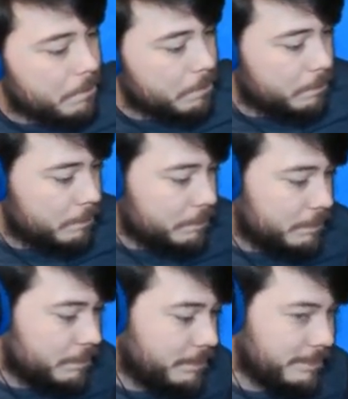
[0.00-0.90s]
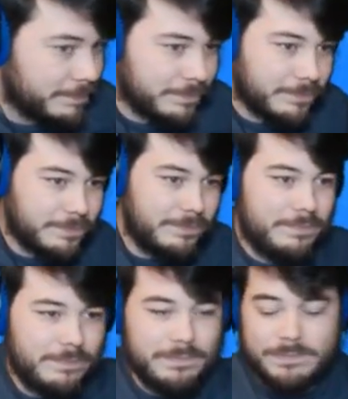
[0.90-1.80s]

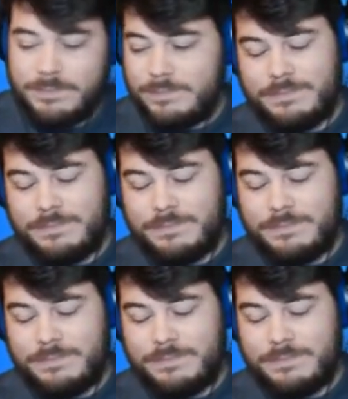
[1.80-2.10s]
No one is speaking in this clip.